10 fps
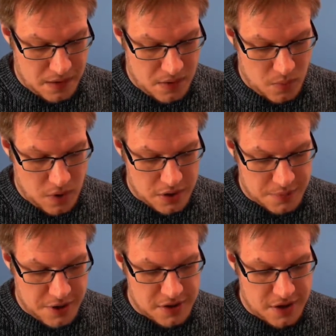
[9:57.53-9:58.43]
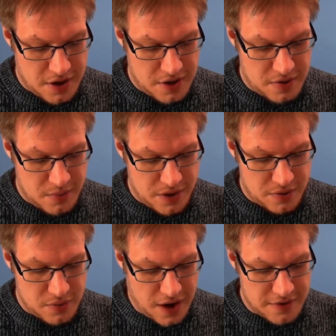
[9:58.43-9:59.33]
Once per turn with
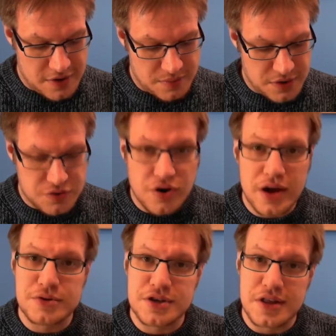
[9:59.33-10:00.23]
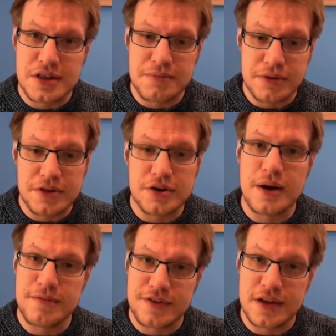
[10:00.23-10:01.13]
all characters with this trait, which is a simpler
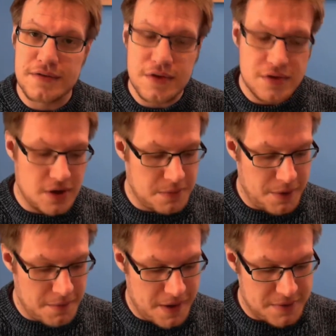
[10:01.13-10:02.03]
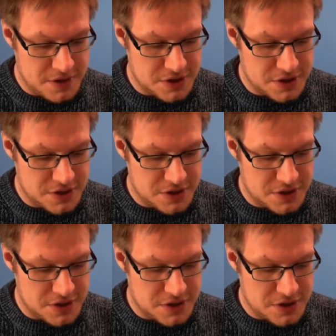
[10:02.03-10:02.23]
time. We've seen it a few times pop up in the